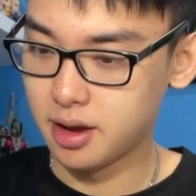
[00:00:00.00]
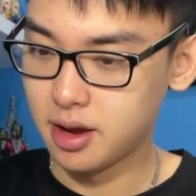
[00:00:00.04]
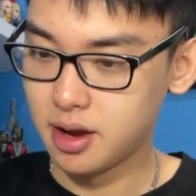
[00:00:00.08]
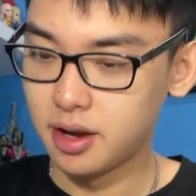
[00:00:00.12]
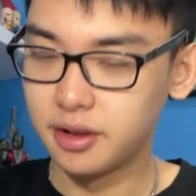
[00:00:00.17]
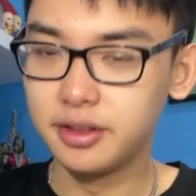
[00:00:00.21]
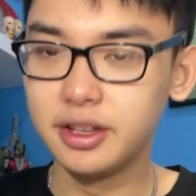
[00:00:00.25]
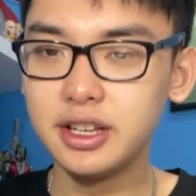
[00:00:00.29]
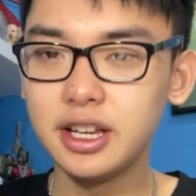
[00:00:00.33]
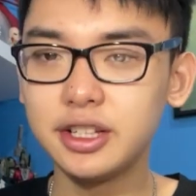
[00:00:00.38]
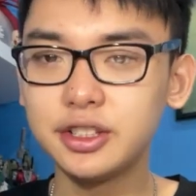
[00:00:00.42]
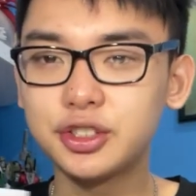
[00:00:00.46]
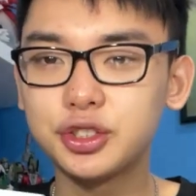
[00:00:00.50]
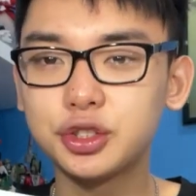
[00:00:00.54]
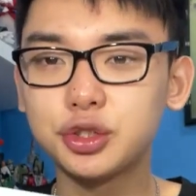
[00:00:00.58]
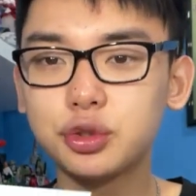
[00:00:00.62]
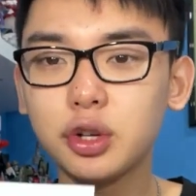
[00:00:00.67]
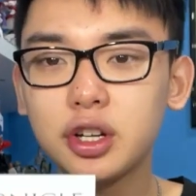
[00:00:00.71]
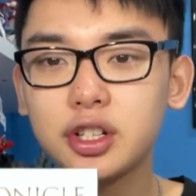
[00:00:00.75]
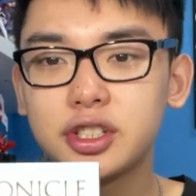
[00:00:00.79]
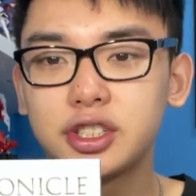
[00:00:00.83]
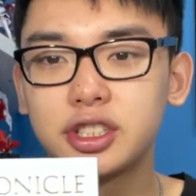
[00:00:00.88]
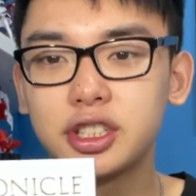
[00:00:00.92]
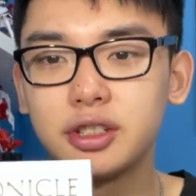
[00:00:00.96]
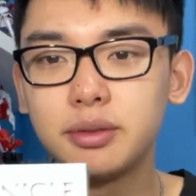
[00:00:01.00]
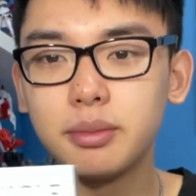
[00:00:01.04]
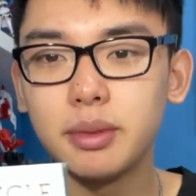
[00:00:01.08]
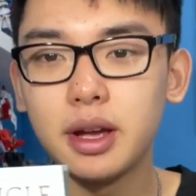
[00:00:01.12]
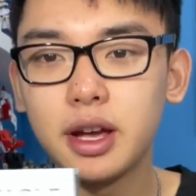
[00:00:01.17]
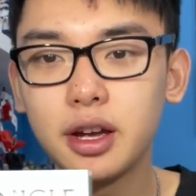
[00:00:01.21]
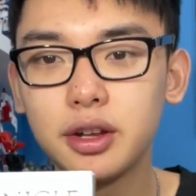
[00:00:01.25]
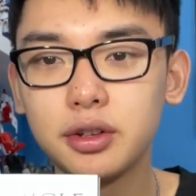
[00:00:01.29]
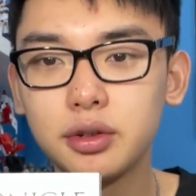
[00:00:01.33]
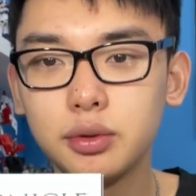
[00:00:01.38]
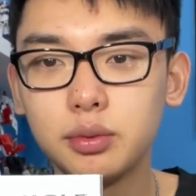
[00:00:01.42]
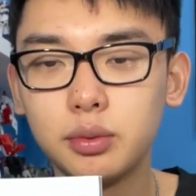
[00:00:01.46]
the instruction
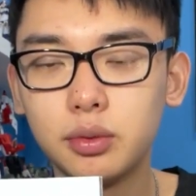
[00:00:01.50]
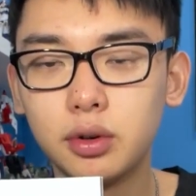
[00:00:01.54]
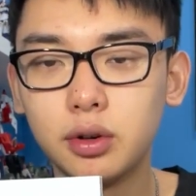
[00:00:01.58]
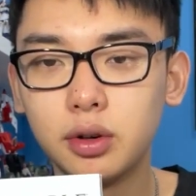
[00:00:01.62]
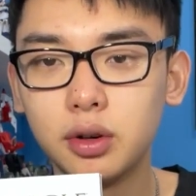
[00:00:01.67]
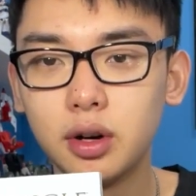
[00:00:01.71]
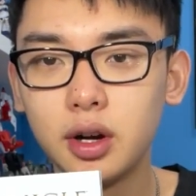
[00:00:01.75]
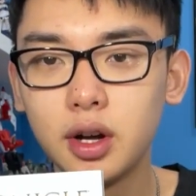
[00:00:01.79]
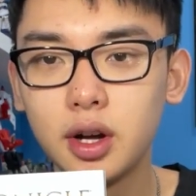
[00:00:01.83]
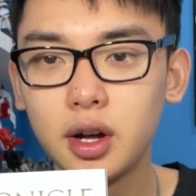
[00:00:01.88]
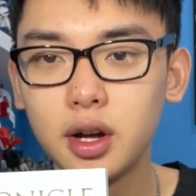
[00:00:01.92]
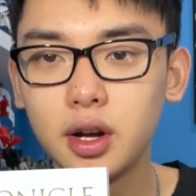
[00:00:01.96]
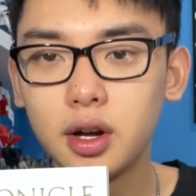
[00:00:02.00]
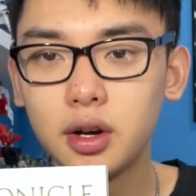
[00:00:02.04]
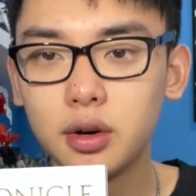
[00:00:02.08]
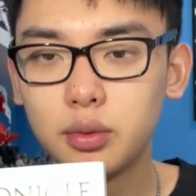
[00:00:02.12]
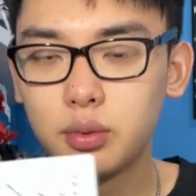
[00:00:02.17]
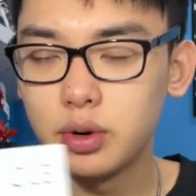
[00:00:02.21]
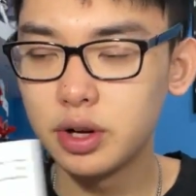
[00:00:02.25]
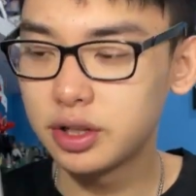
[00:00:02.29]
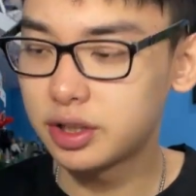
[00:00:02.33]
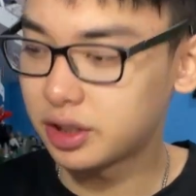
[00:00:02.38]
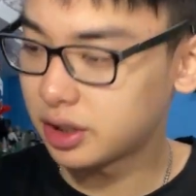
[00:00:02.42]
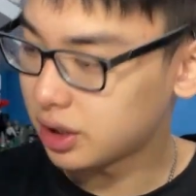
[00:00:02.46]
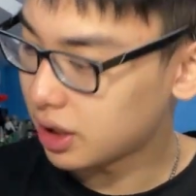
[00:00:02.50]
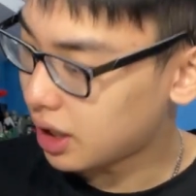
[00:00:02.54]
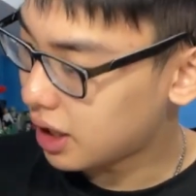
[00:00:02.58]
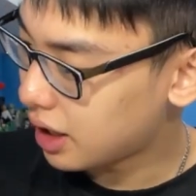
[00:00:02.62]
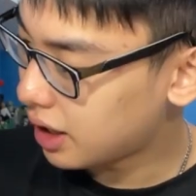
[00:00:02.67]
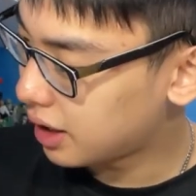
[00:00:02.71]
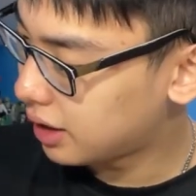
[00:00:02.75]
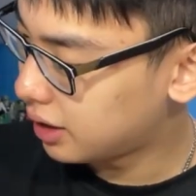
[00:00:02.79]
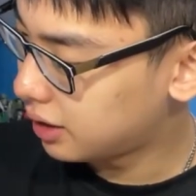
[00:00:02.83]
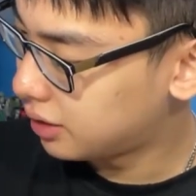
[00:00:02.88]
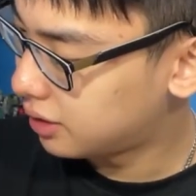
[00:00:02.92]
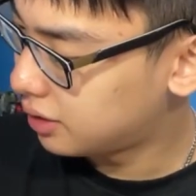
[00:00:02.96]
manual, which
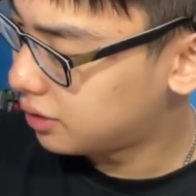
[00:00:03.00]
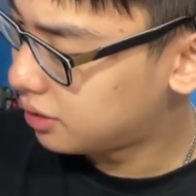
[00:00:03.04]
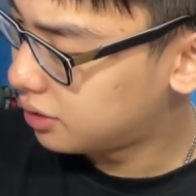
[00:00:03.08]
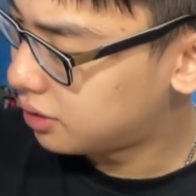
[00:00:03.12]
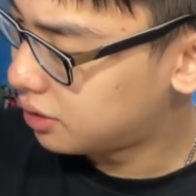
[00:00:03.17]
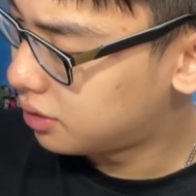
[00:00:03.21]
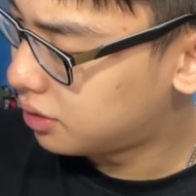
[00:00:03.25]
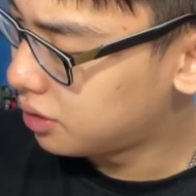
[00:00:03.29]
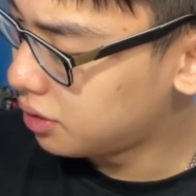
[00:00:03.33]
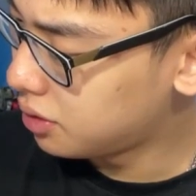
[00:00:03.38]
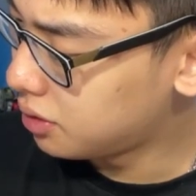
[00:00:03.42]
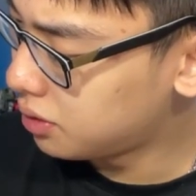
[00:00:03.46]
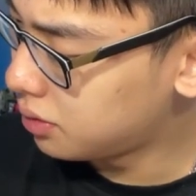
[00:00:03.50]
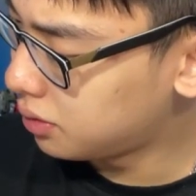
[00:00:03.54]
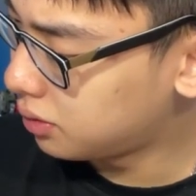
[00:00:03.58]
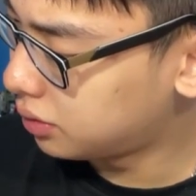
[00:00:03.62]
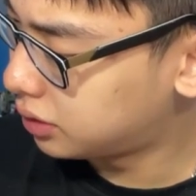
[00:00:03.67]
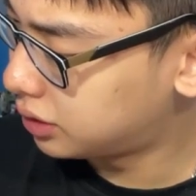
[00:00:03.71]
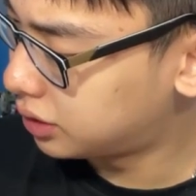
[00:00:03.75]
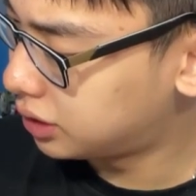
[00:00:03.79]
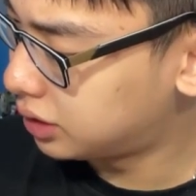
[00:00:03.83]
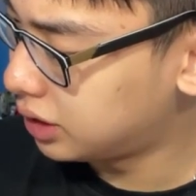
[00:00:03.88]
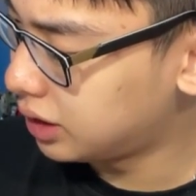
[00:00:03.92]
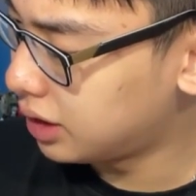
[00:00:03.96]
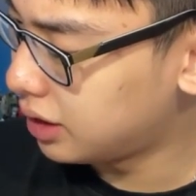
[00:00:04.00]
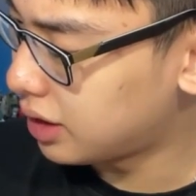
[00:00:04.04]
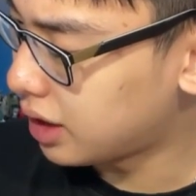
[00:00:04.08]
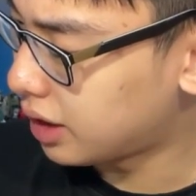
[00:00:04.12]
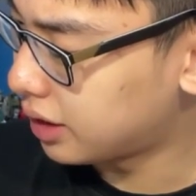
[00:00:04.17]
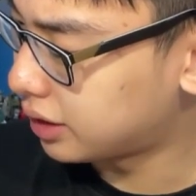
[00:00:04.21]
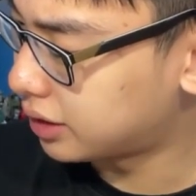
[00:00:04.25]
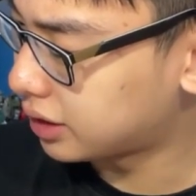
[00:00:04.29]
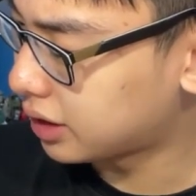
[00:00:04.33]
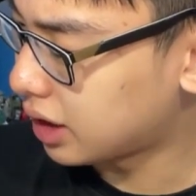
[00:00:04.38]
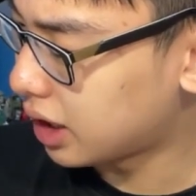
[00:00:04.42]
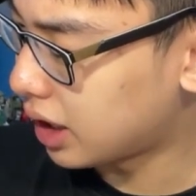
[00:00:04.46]
I do see that
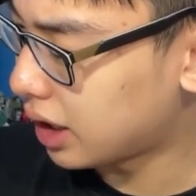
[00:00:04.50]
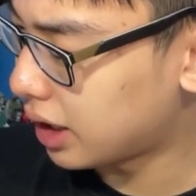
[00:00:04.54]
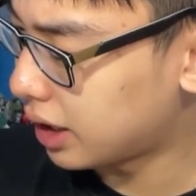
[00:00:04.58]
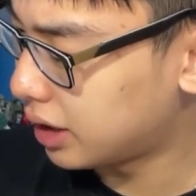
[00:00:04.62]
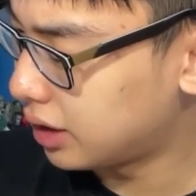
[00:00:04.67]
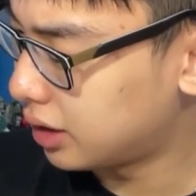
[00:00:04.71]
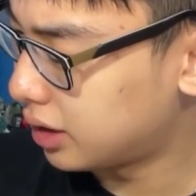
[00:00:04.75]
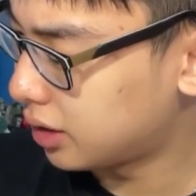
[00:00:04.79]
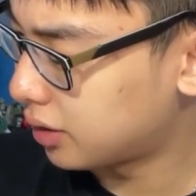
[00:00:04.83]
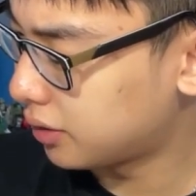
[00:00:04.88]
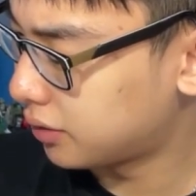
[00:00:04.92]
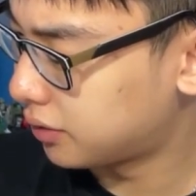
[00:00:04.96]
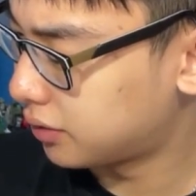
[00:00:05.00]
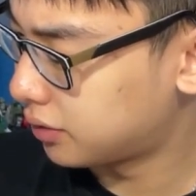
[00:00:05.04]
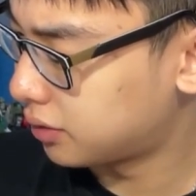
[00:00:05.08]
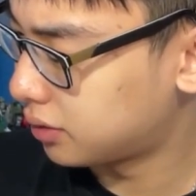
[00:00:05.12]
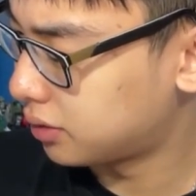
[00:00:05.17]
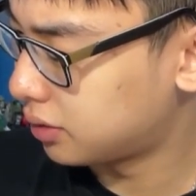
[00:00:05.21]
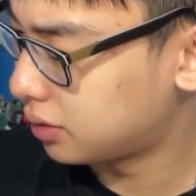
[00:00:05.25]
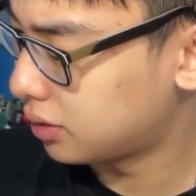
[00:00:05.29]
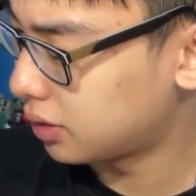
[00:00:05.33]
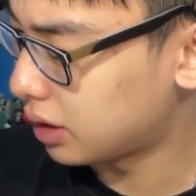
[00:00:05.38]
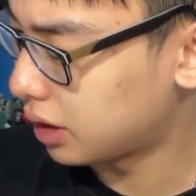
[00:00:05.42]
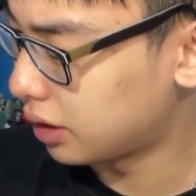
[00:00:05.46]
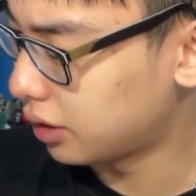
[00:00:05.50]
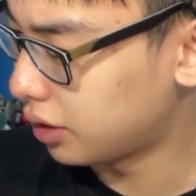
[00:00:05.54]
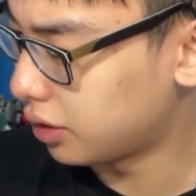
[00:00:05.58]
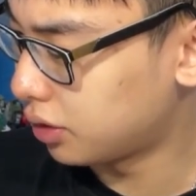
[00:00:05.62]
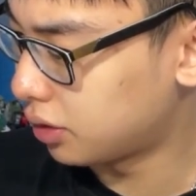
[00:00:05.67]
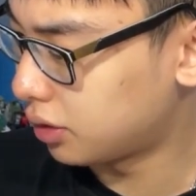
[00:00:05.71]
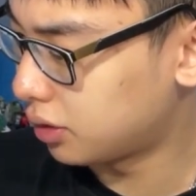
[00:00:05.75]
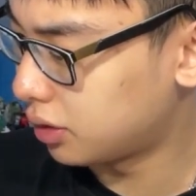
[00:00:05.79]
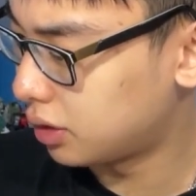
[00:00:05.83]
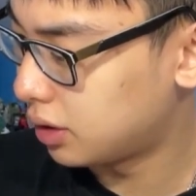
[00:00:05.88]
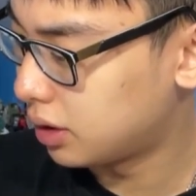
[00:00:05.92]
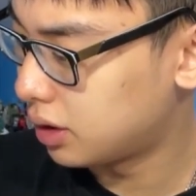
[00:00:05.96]
it's kind of a
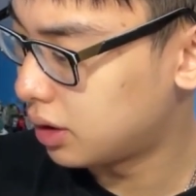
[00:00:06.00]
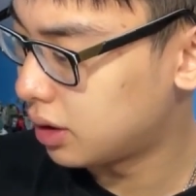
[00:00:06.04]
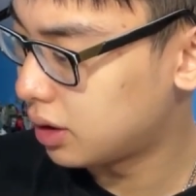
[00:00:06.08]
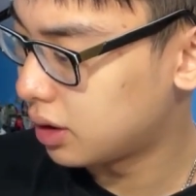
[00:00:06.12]
little